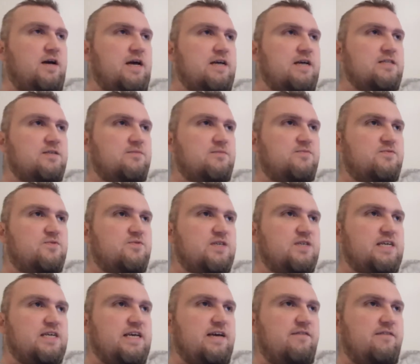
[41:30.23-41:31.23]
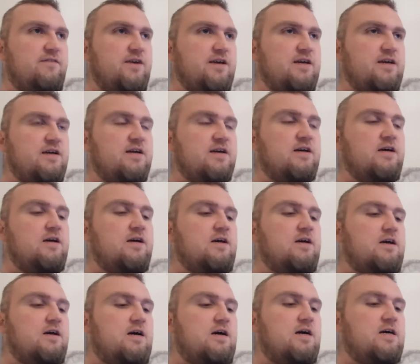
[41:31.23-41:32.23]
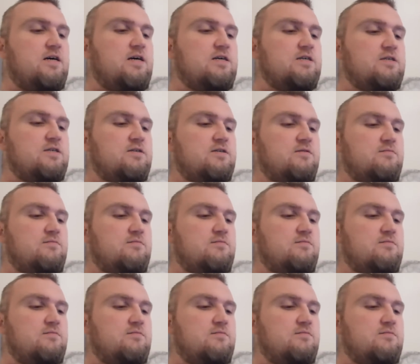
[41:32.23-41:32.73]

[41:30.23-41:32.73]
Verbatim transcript: ends up forgiving uh,